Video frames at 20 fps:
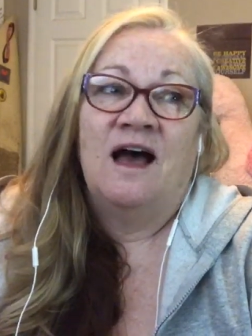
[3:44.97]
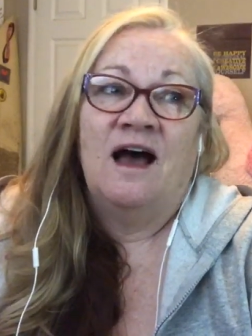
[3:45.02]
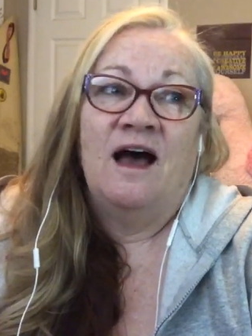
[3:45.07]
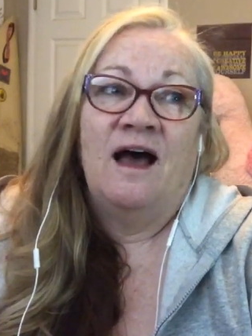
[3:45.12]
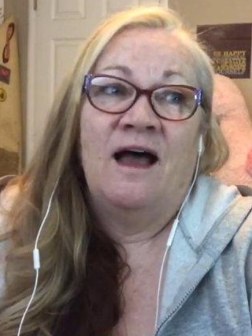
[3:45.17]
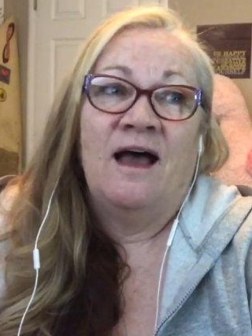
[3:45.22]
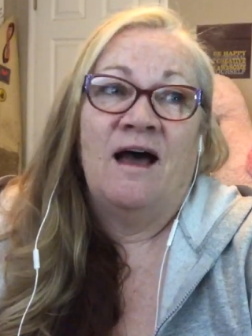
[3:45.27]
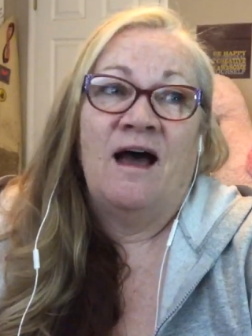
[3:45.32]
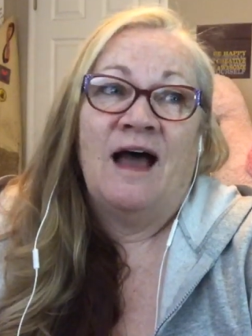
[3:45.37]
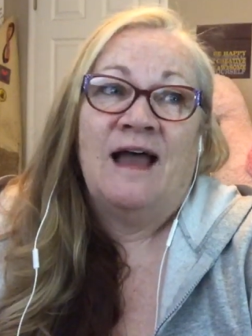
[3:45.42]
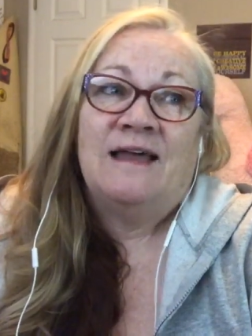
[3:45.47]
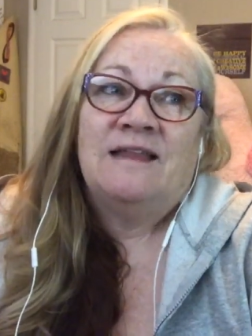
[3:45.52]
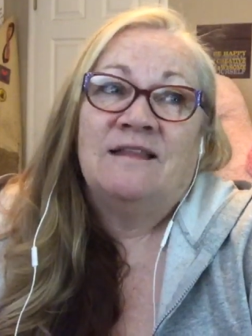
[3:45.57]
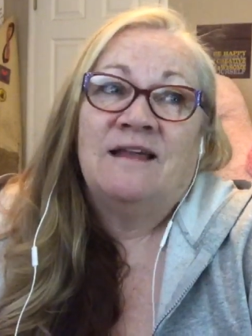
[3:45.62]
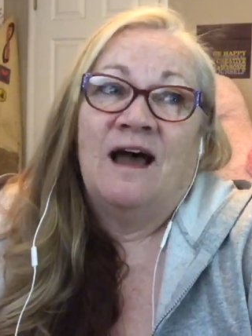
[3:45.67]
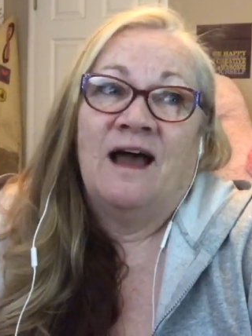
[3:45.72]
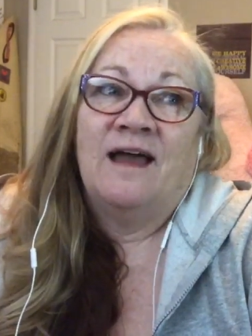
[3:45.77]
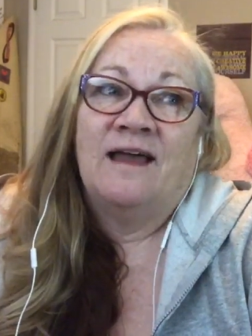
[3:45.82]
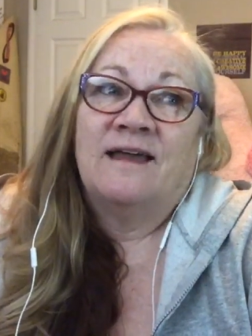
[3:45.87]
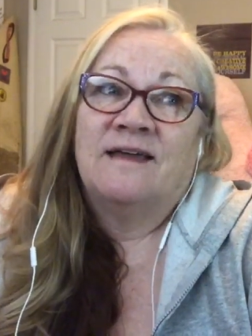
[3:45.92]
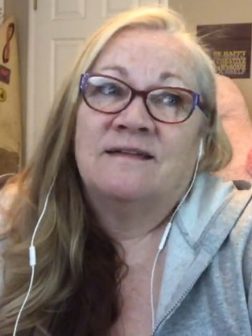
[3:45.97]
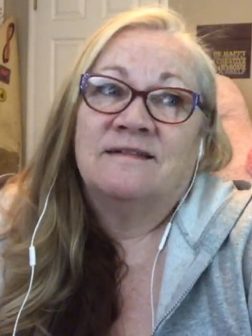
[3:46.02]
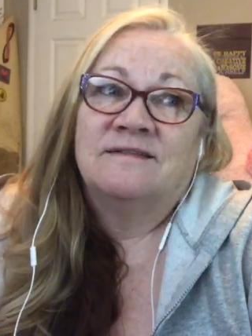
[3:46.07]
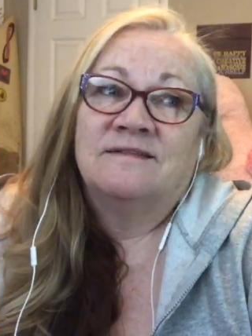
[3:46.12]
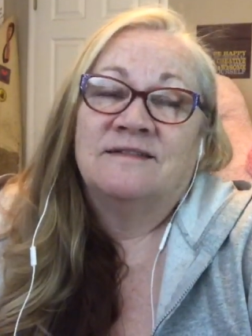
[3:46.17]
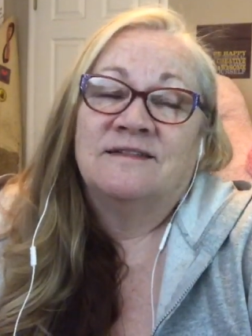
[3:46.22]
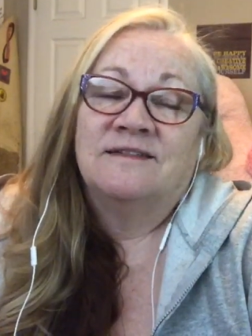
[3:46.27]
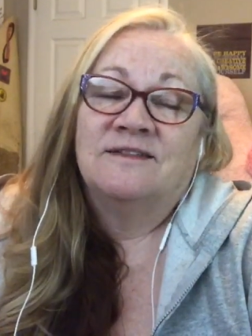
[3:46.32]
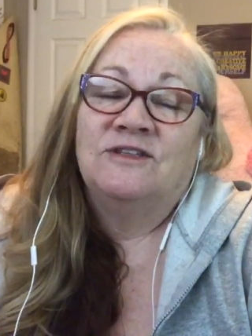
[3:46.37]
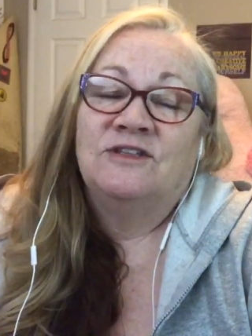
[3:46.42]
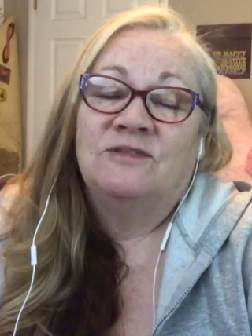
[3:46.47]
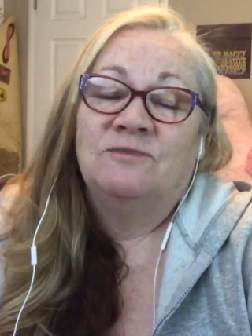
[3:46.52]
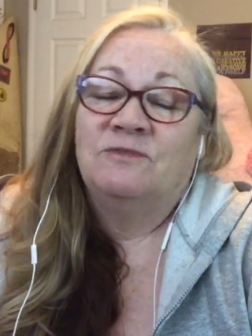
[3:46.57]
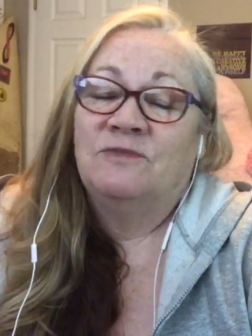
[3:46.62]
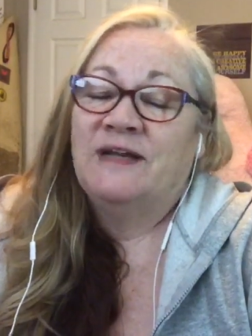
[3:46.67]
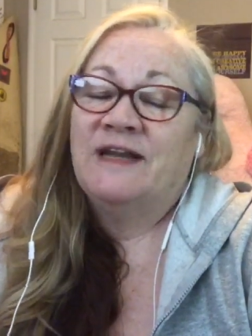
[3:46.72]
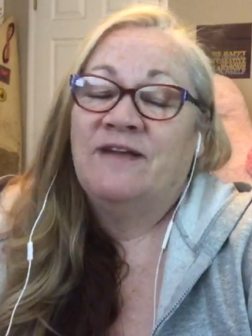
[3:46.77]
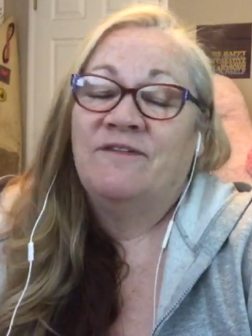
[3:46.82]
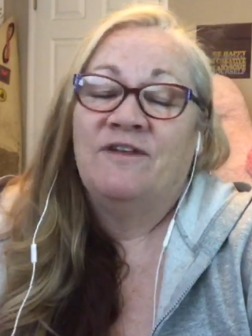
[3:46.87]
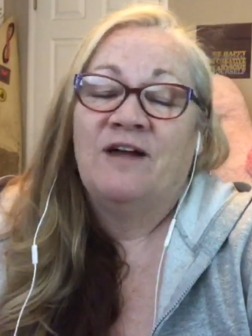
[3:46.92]
I
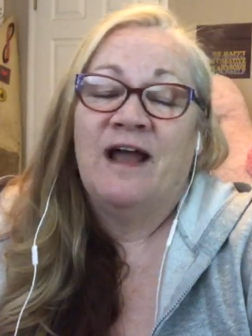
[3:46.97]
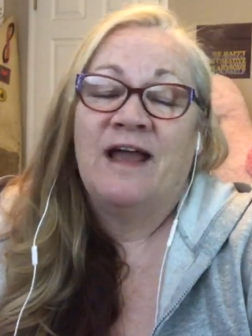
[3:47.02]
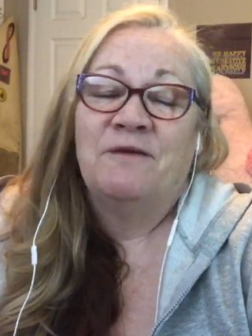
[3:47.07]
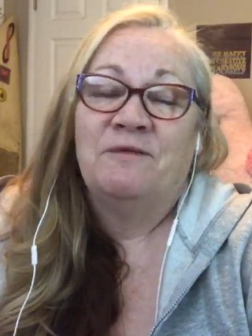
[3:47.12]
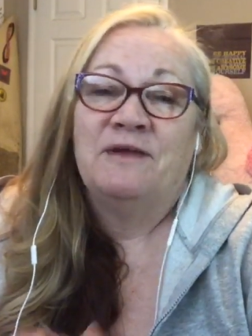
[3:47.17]
whenever I